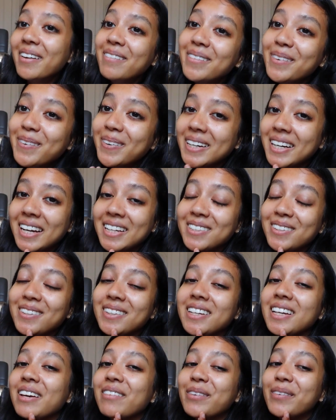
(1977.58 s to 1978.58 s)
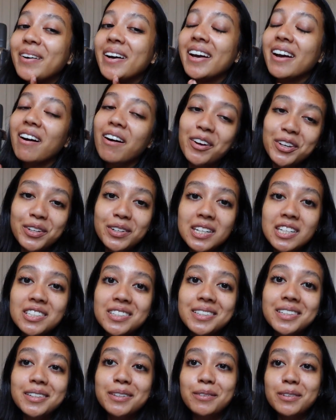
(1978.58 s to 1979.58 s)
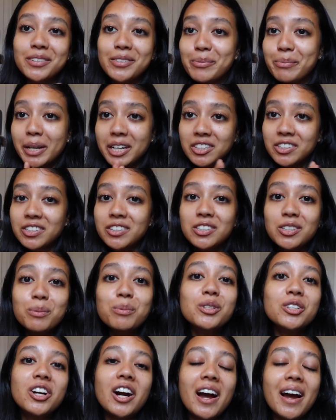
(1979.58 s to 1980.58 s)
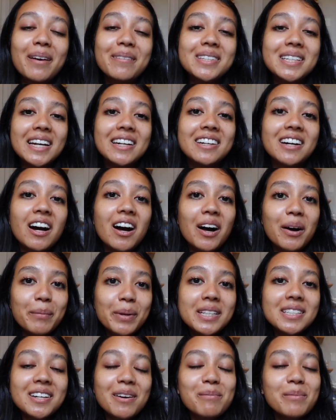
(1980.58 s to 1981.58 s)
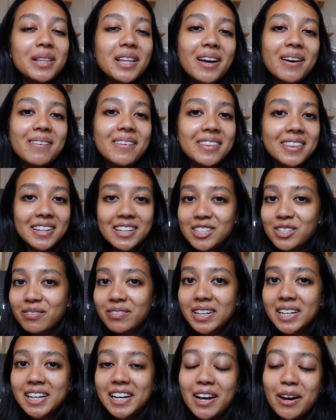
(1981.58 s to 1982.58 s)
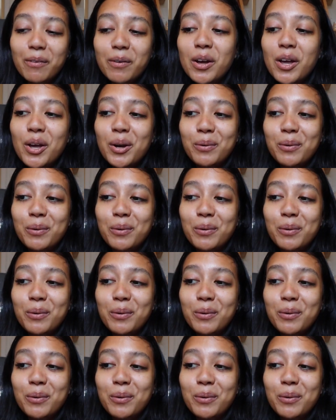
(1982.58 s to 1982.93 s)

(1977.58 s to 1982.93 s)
If you want to enter the giveaway, all you need to do is make sure you're subscribed and comment down below this video